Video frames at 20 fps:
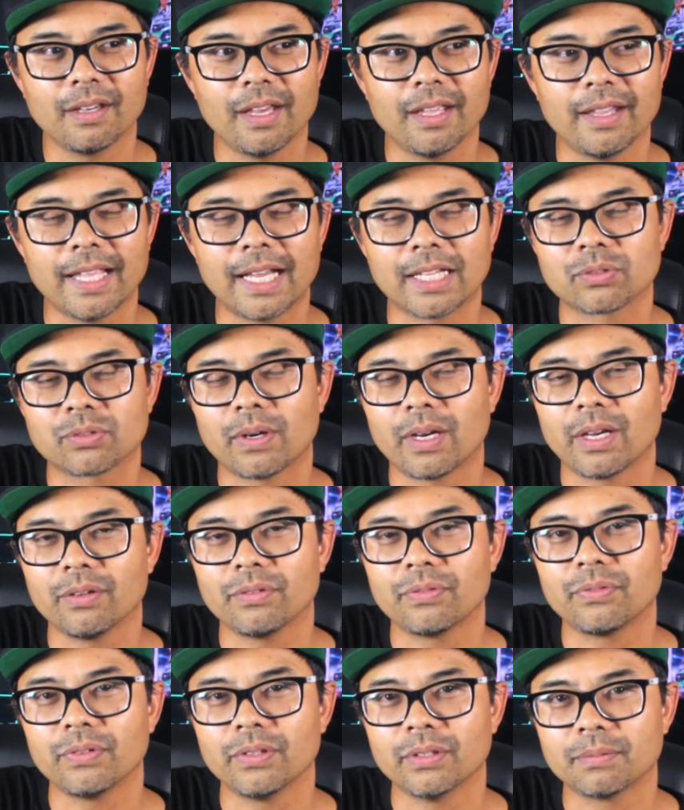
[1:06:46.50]
And that's why I
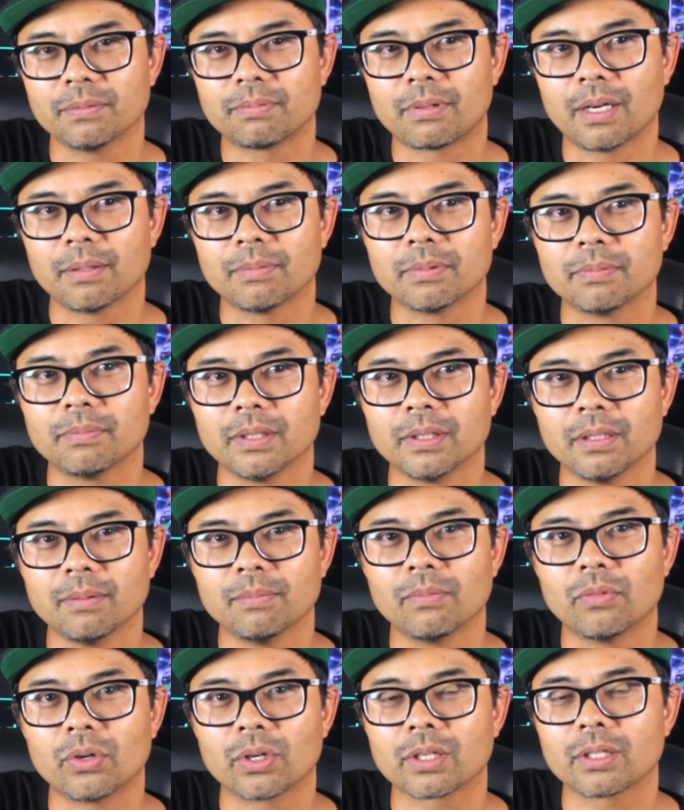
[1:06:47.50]
feel
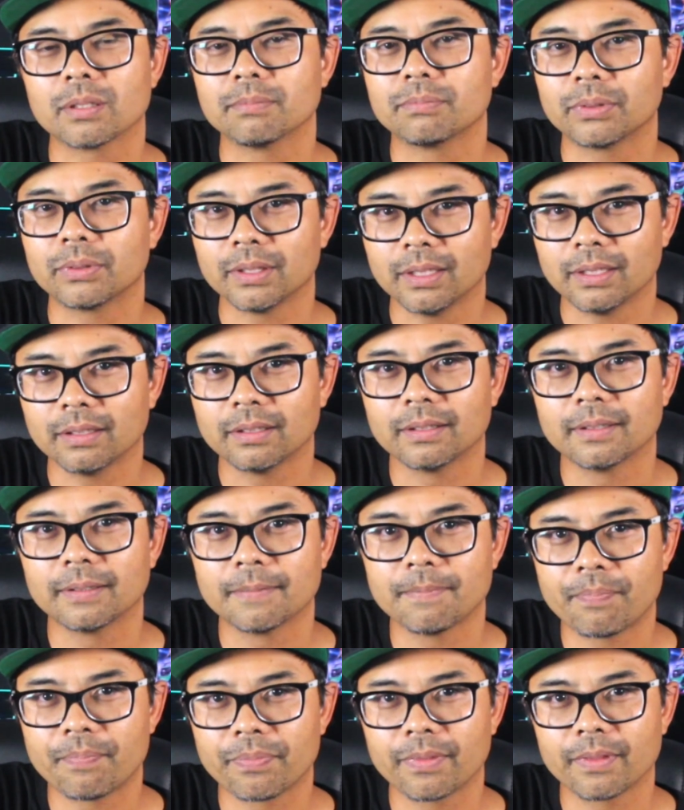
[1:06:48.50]
probably more complete
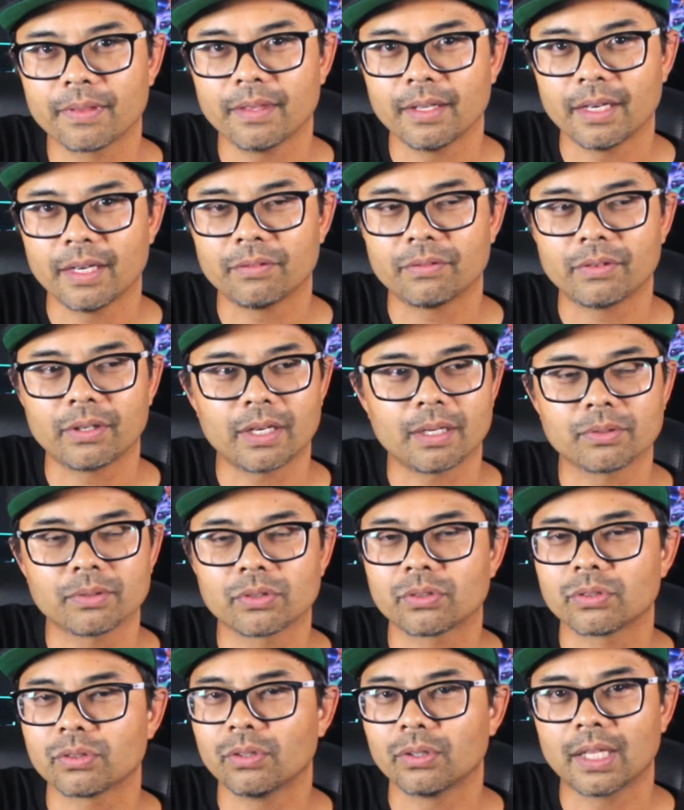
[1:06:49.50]
than ever. And I'm
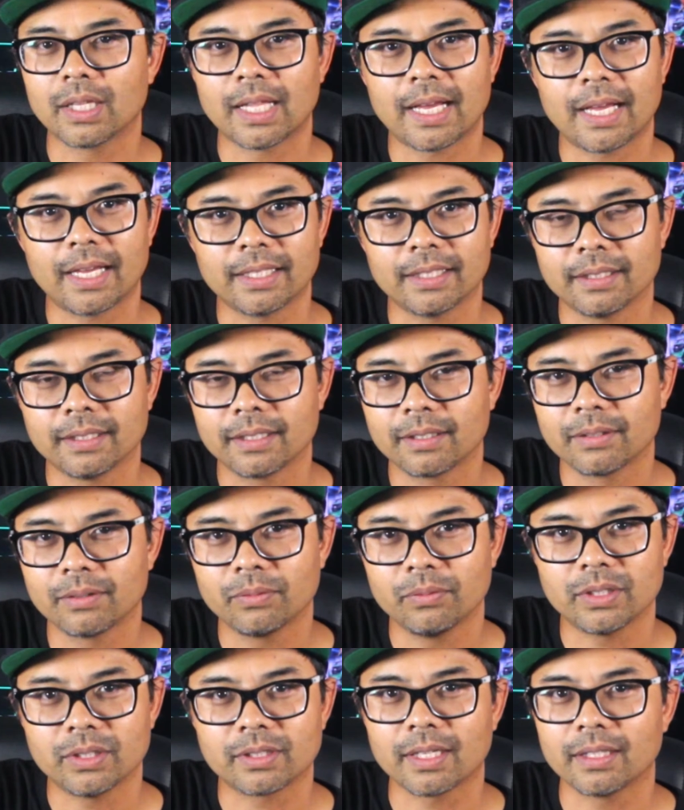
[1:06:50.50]
so glad
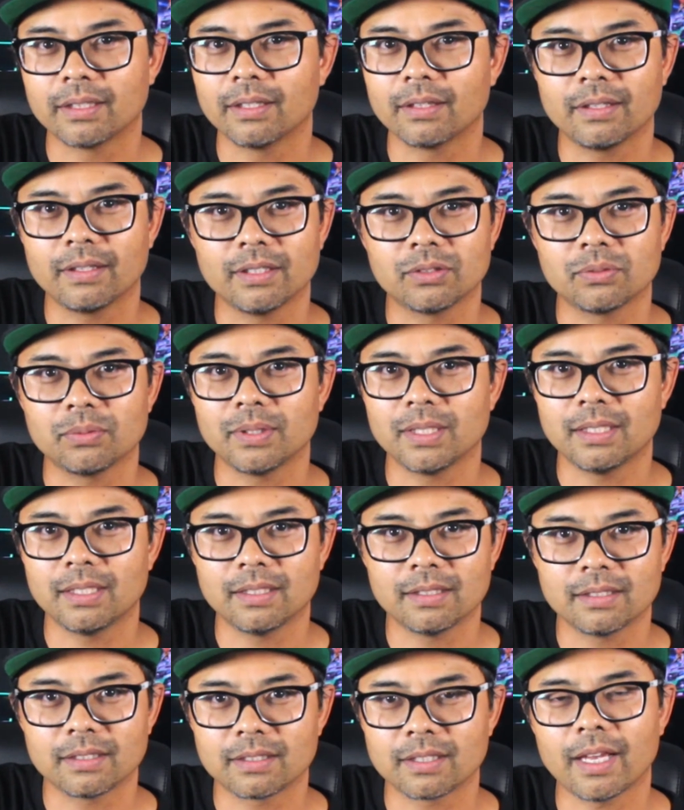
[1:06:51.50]
we said the things we
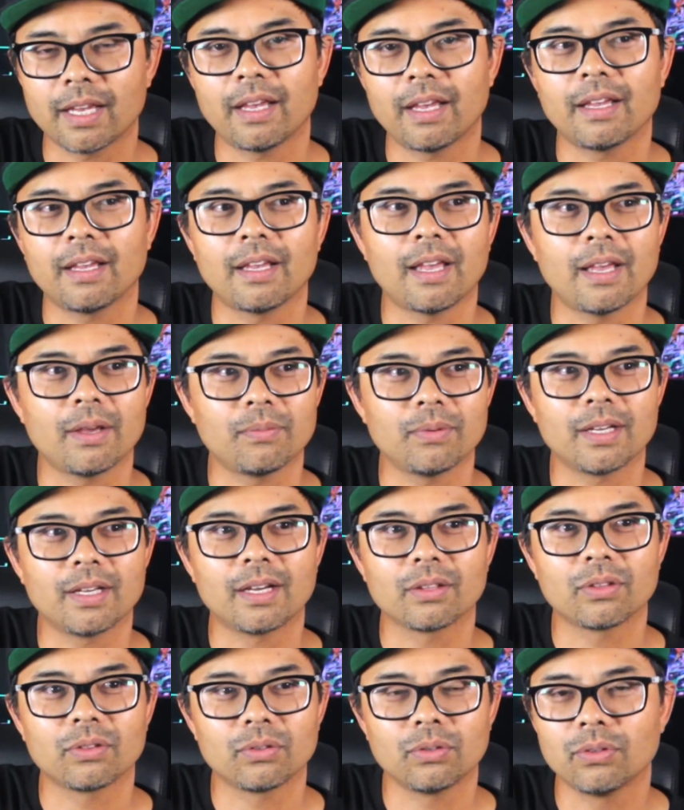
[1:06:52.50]
needed to say, and we
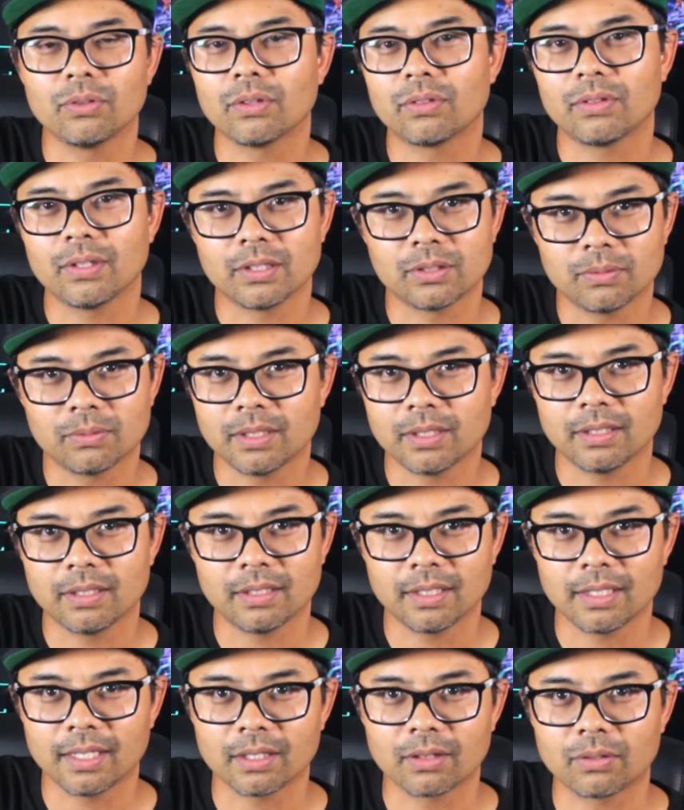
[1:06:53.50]
got through the things we
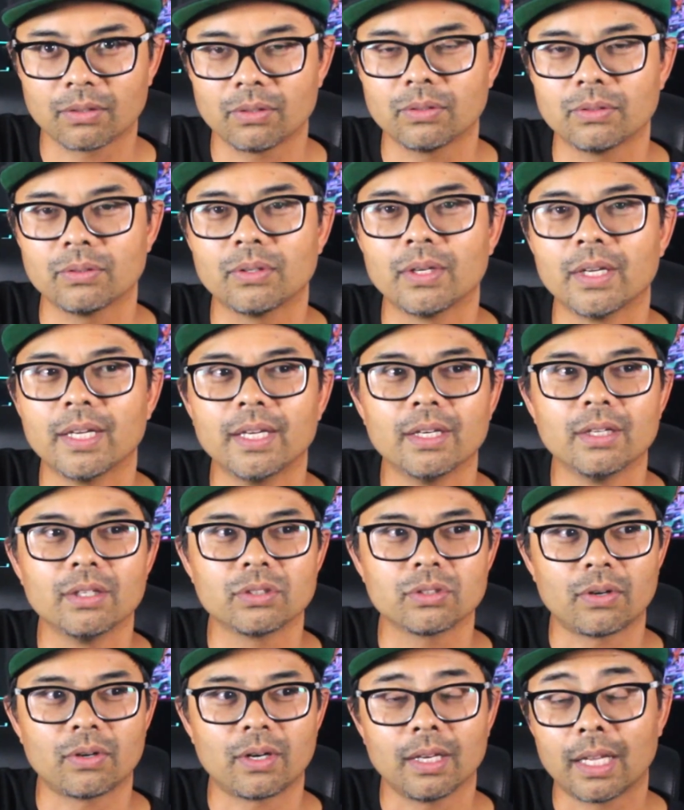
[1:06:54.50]
needed to get through,
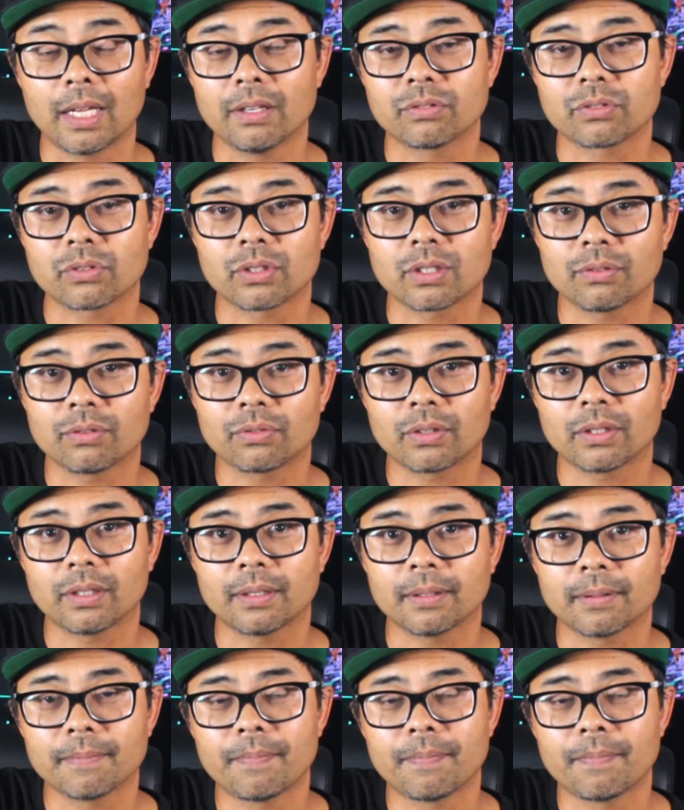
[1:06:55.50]
so our lives were different.